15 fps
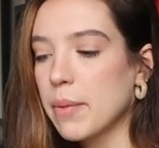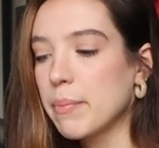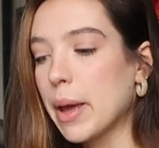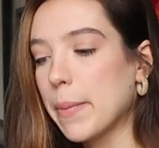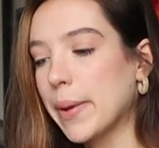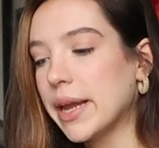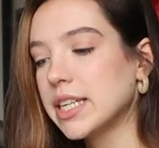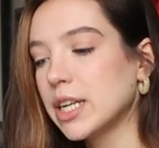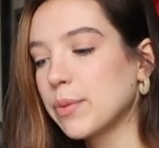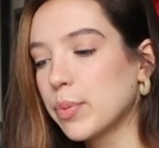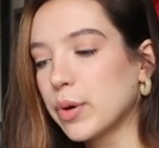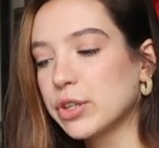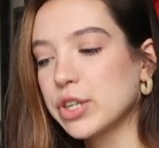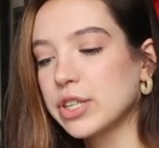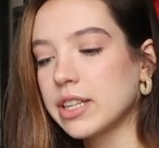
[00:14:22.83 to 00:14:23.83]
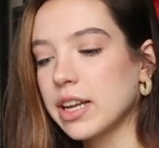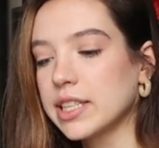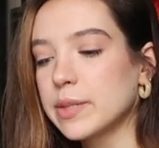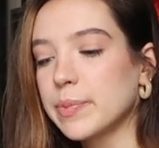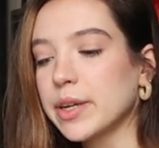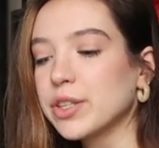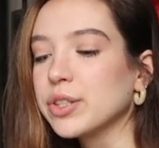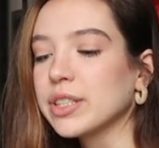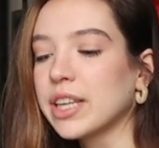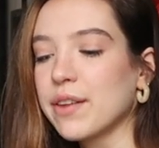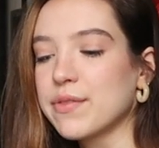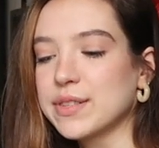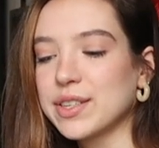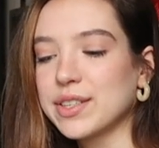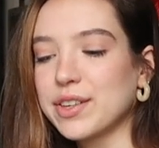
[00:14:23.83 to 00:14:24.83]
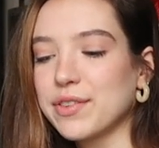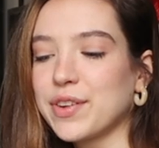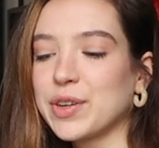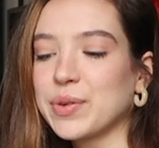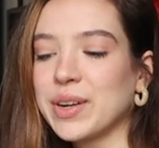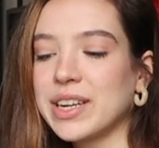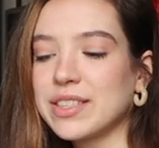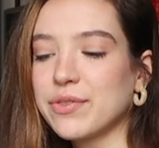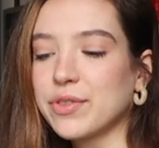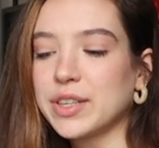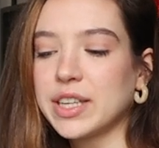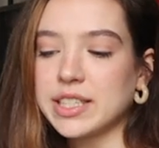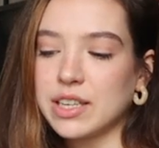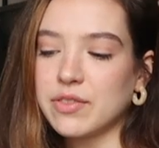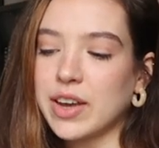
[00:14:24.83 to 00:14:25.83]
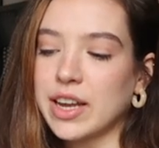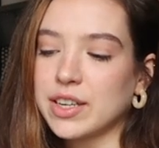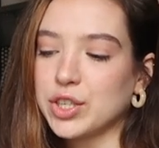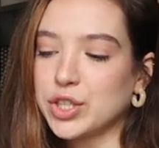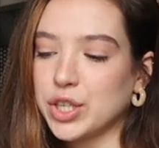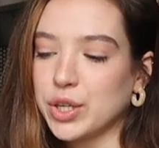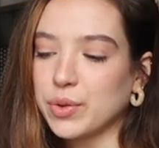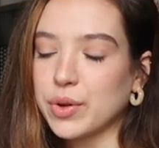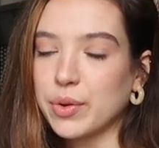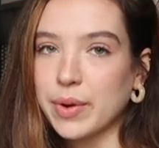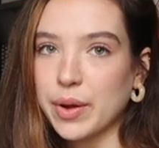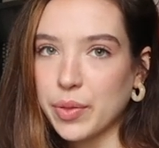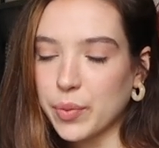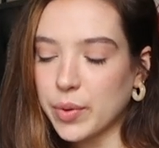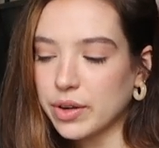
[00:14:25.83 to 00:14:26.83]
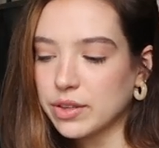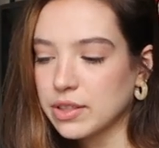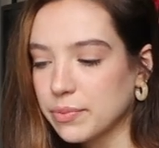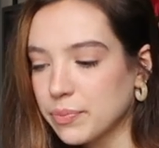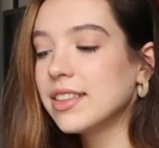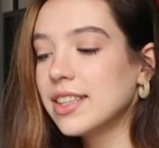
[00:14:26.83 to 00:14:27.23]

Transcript: by painting portraits as special gifts to fundraise for disadvantaged youth around the world.